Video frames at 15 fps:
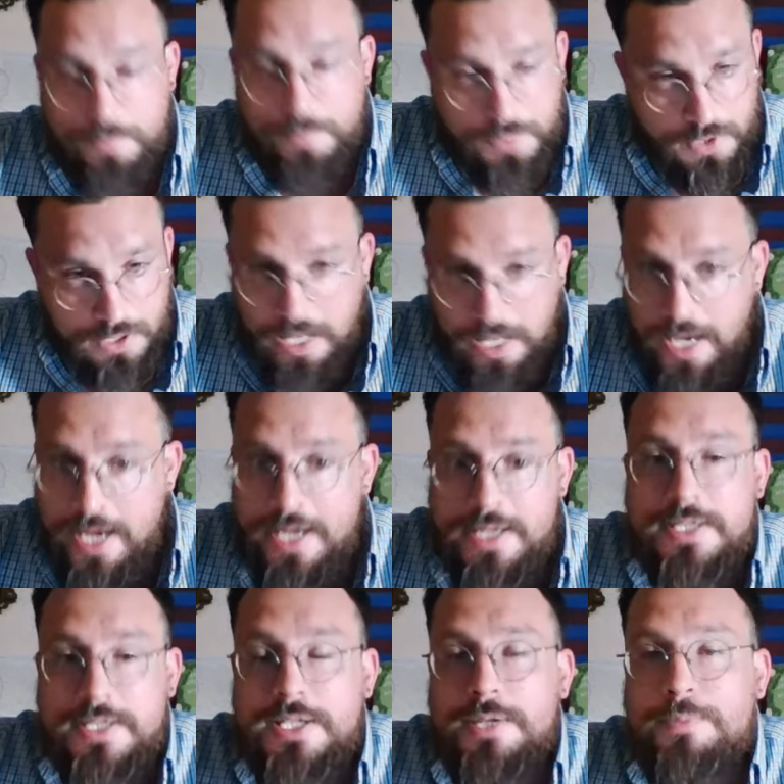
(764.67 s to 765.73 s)

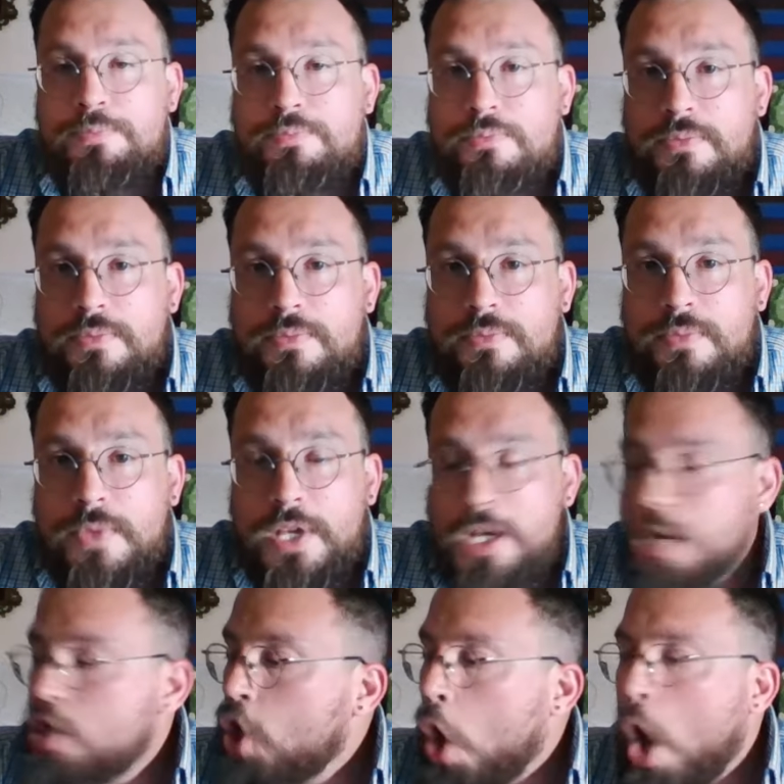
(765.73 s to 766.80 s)
plays.
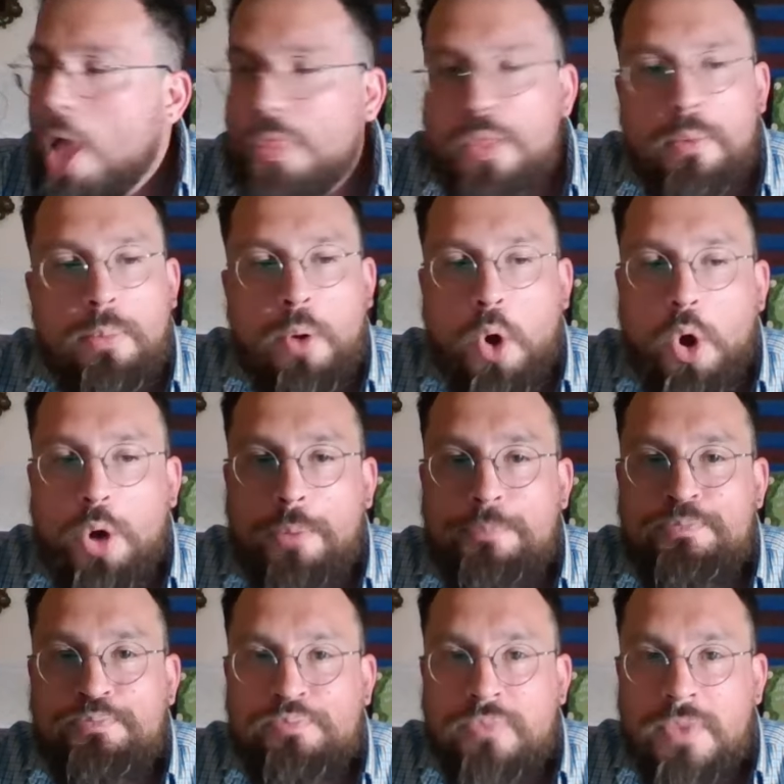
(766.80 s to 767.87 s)
He caught the ball,
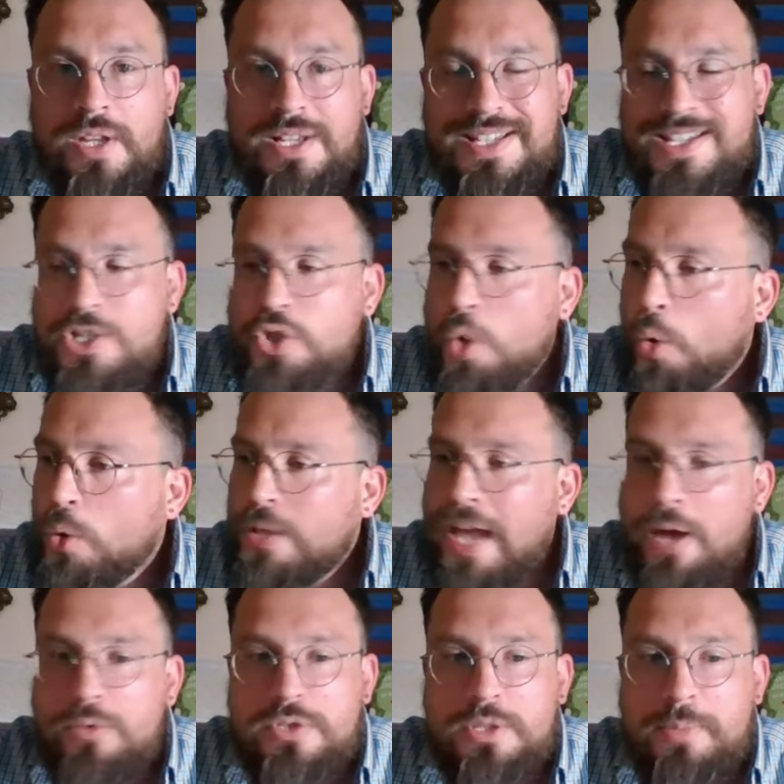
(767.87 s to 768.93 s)
sold
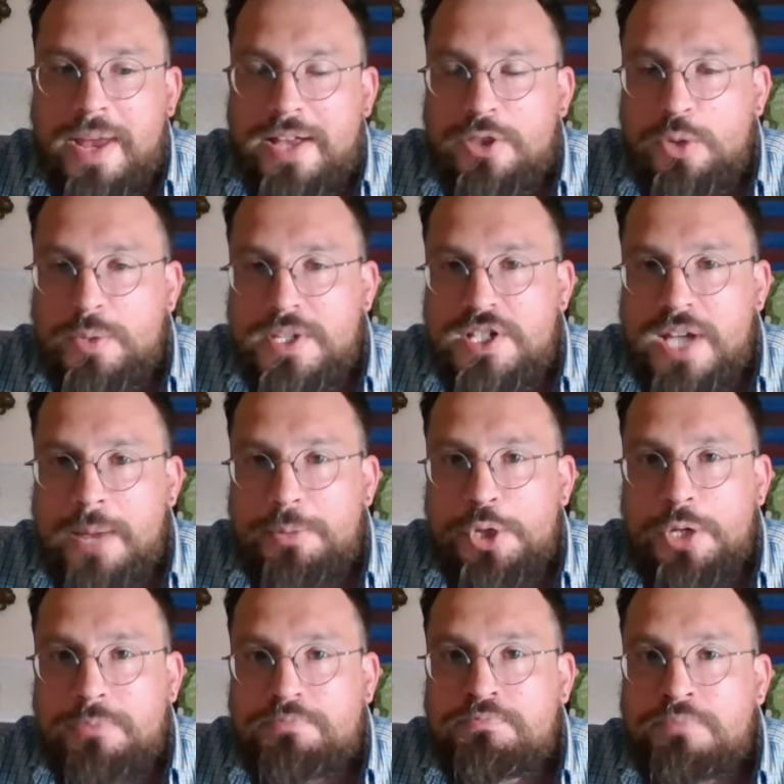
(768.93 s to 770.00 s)
out to make the
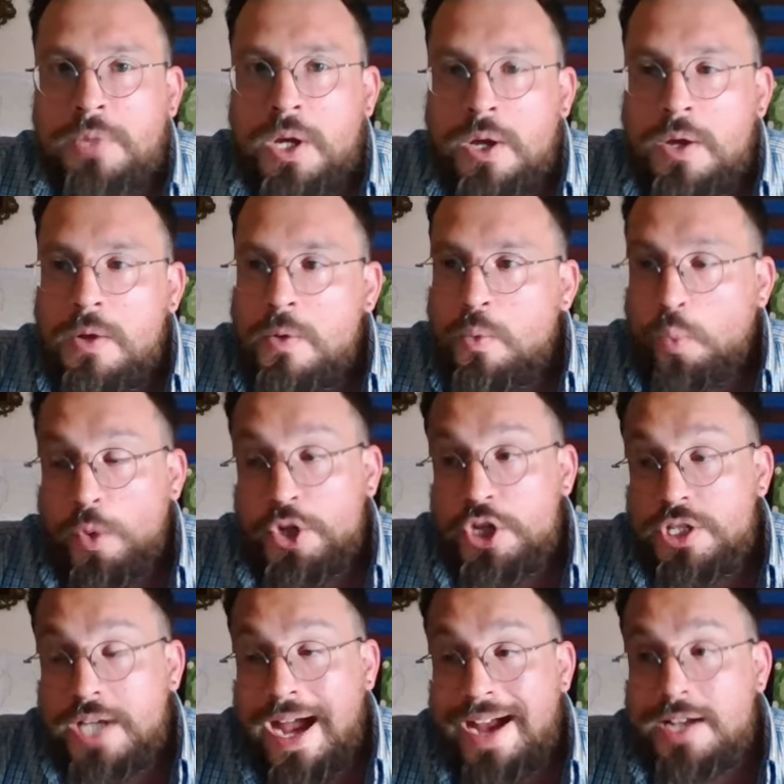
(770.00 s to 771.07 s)
reception, which
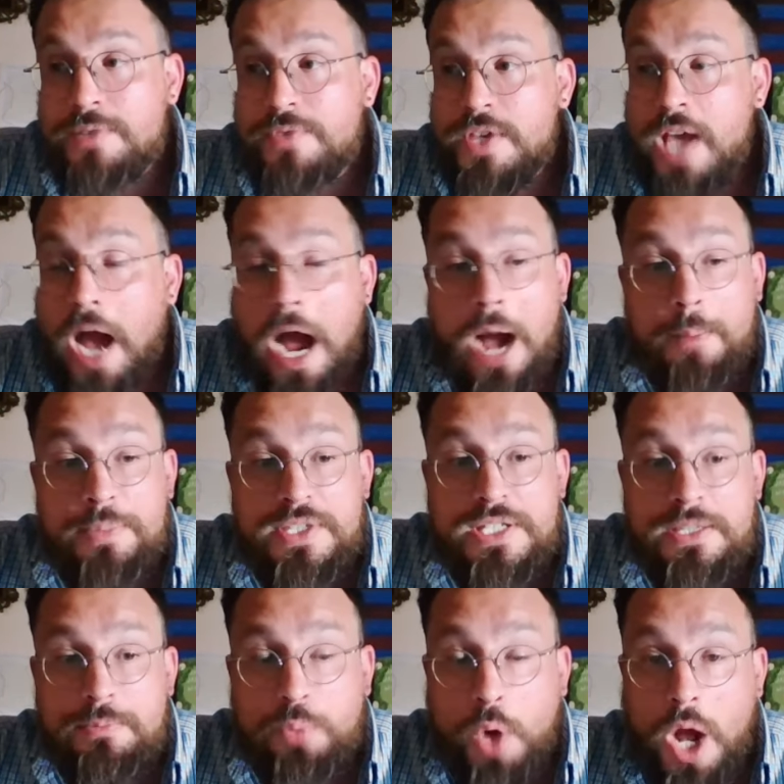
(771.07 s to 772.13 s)
is kind of the
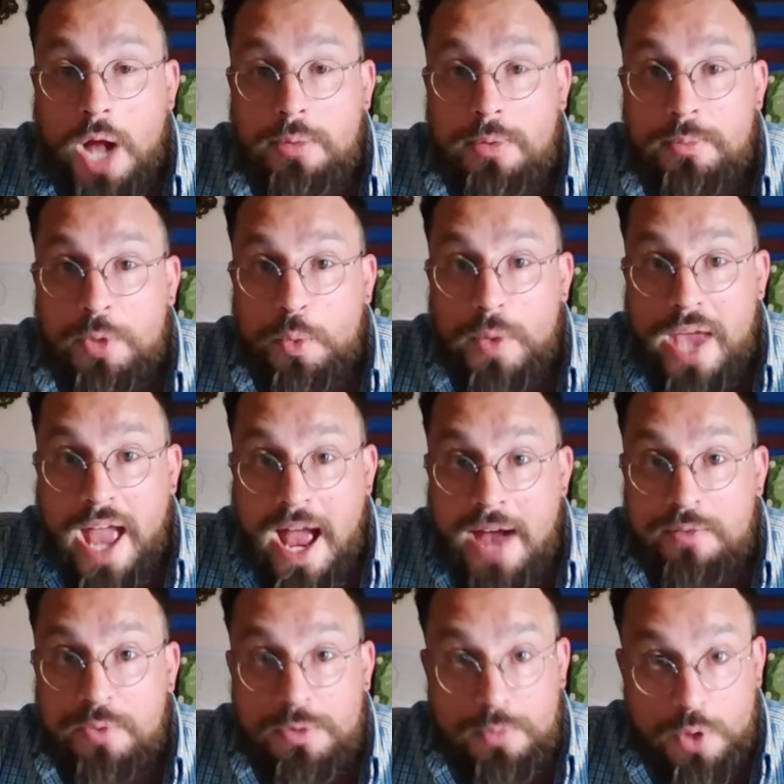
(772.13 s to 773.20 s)
opposite problem that we
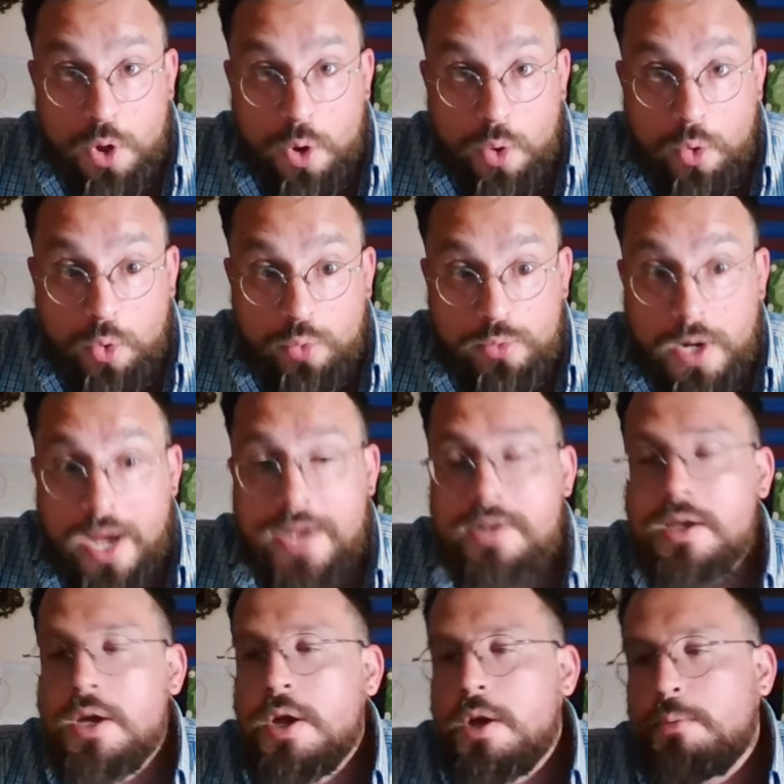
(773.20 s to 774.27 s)
have with McColl, right?
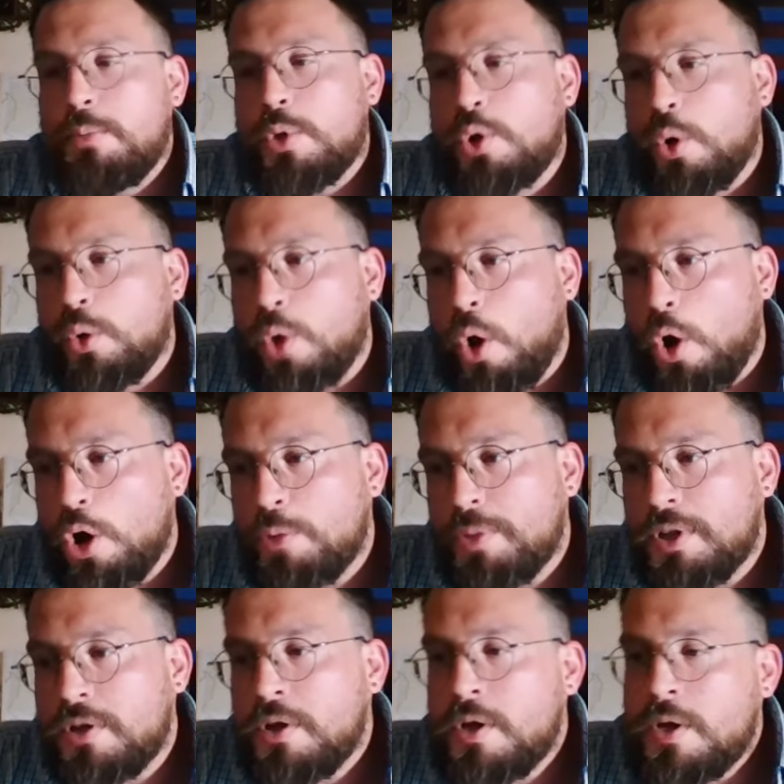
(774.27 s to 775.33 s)
McColl
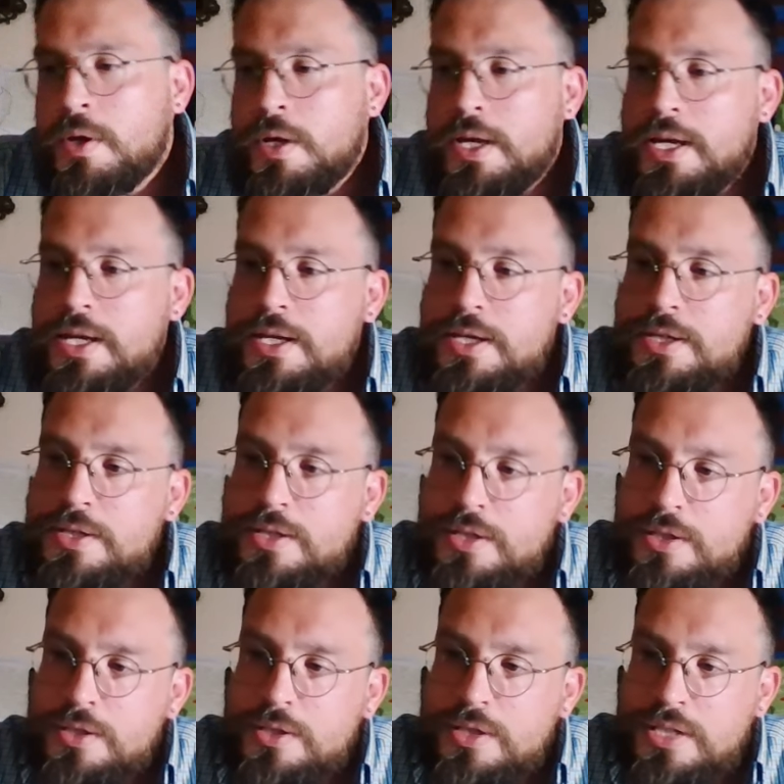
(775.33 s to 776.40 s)
Hardman is
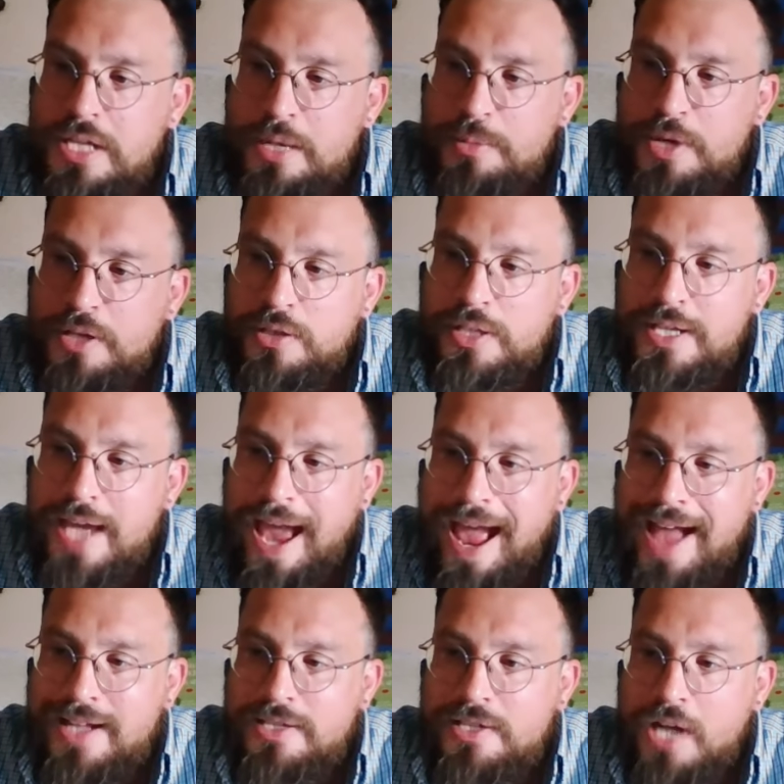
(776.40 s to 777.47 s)
seemingly
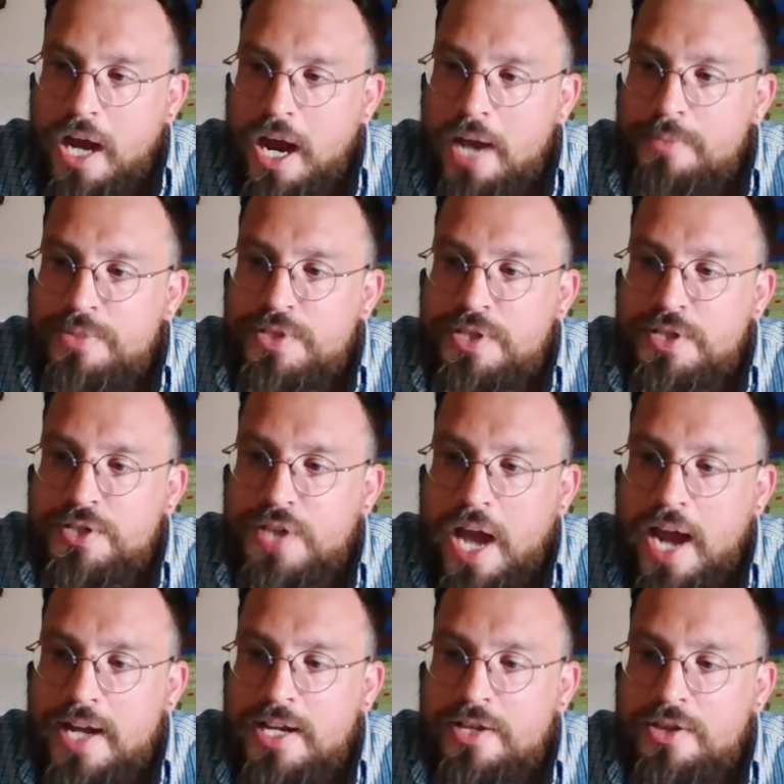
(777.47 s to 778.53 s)
at times
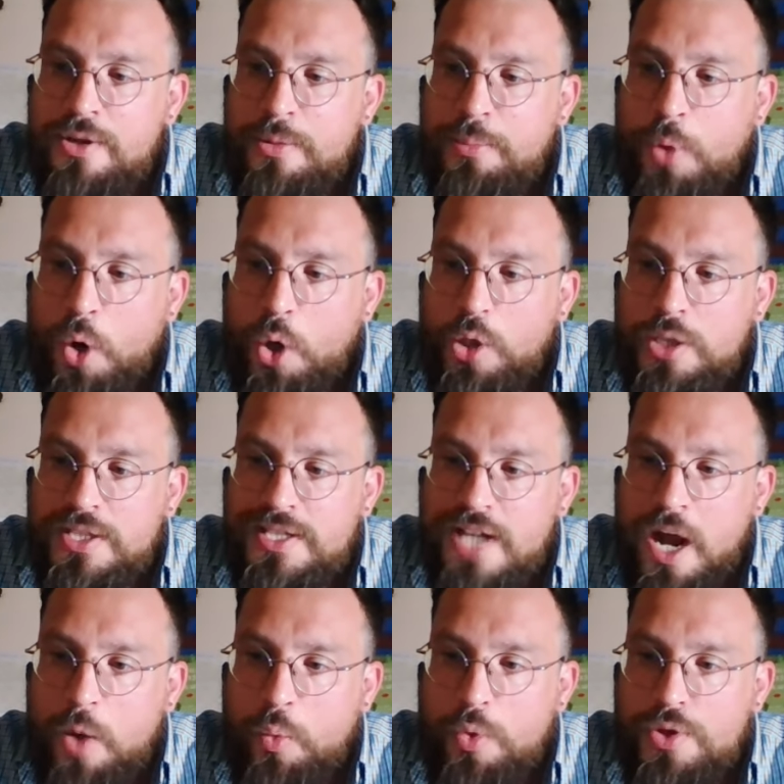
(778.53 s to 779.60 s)
deciding that a ball is
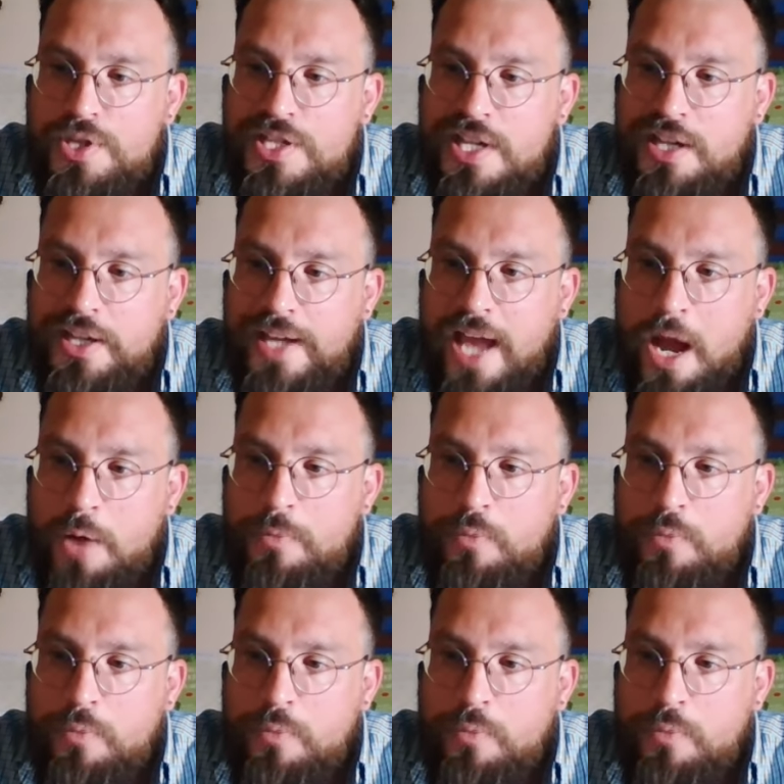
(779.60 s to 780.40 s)
not worth selling out